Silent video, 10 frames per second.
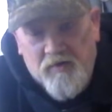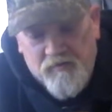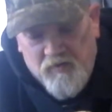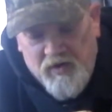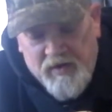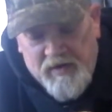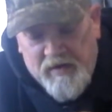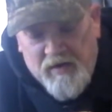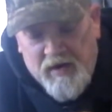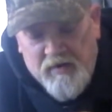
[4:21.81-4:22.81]
So
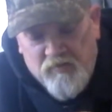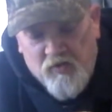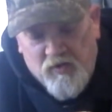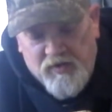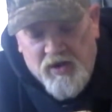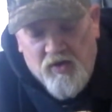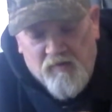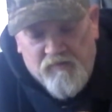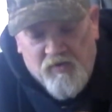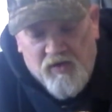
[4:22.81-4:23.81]
I wrote it
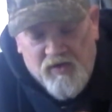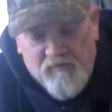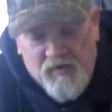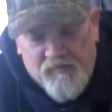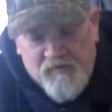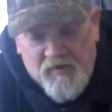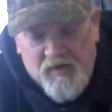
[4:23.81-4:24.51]
down for all of us.